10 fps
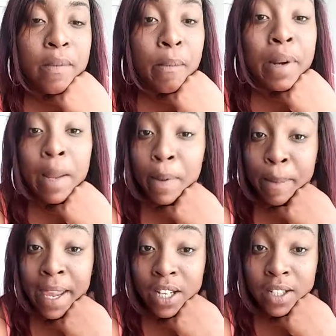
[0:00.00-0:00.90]
But I'm
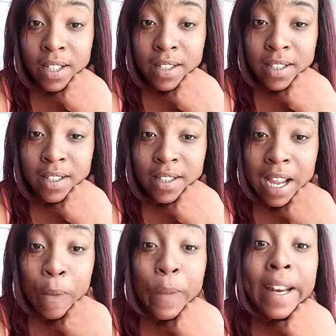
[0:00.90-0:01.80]
impatient.
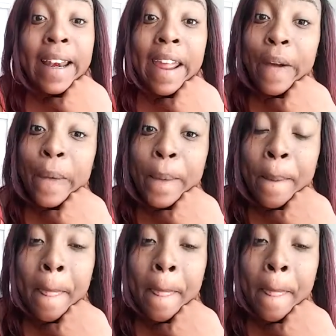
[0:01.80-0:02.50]
I want it now.